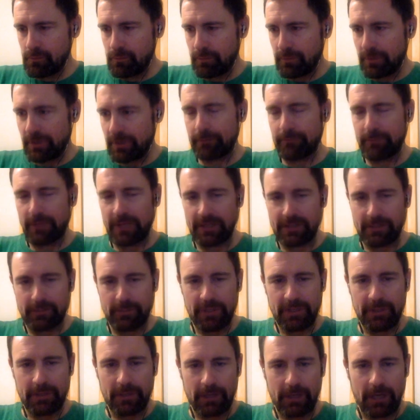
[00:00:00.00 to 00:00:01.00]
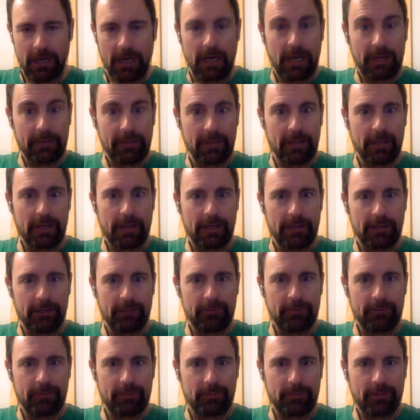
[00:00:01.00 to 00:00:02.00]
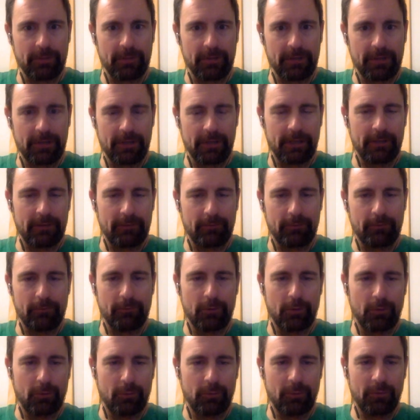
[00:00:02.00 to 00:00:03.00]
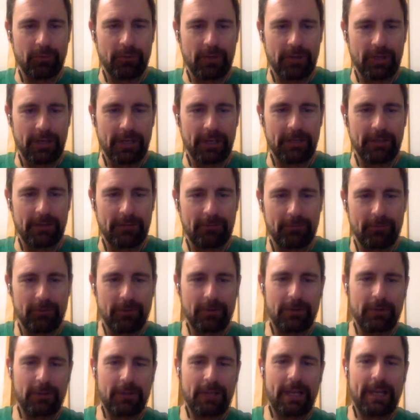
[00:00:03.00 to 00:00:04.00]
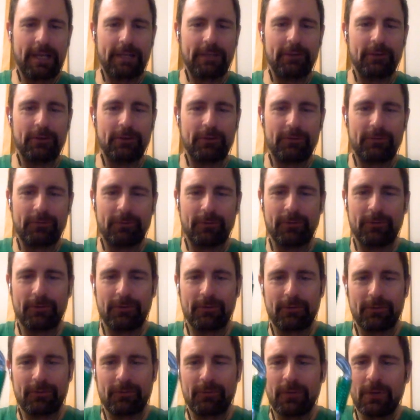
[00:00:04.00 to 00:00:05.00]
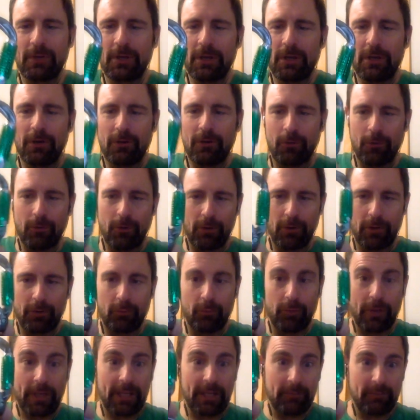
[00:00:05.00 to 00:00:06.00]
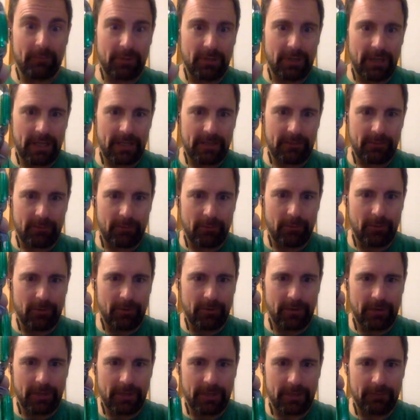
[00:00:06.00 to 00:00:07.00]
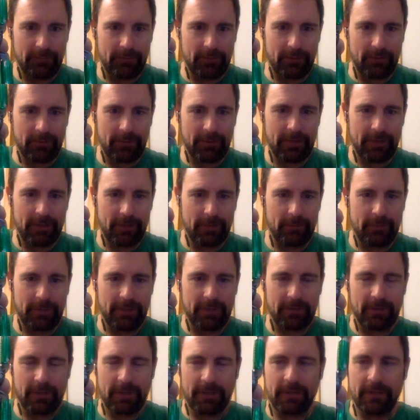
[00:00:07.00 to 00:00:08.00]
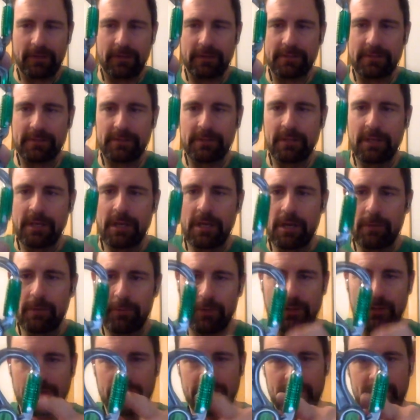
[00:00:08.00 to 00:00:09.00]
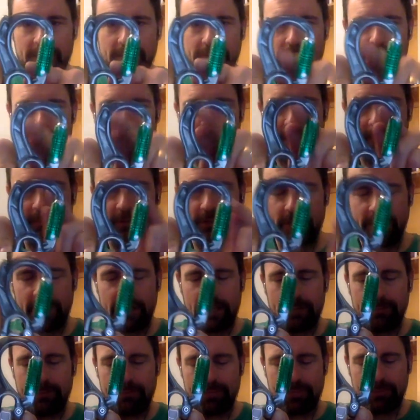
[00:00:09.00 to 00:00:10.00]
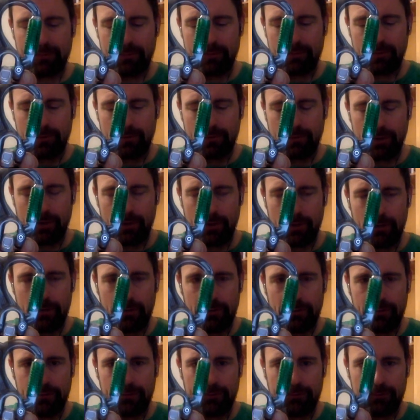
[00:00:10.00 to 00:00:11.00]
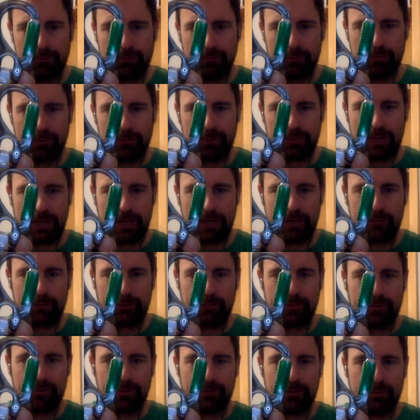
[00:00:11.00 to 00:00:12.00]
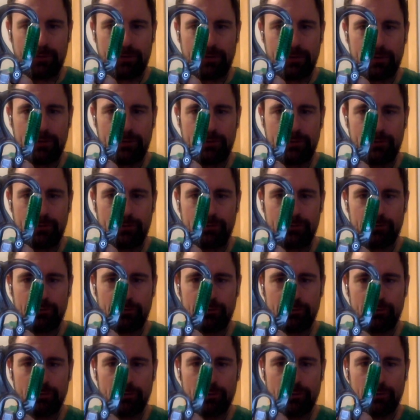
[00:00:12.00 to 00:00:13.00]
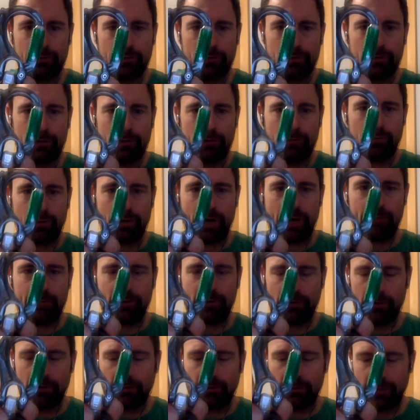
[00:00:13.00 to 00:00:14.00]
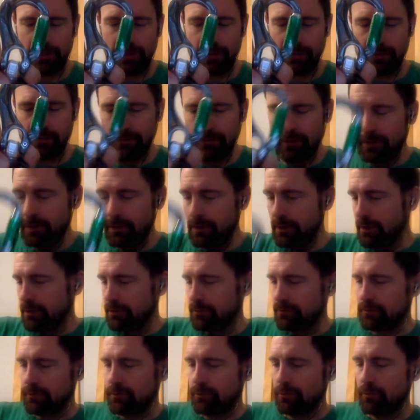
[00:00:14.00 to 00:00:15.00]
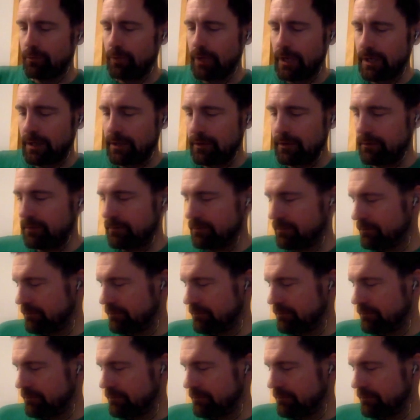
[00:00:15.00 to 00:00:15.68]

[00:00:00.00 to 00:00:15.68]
but meant to be on the end of something, the end of a rope or the end of a lanyard or a rigging plate or the end of another carabiner like this. But this teardrop shape is designed specifically to ensure proper loading. So when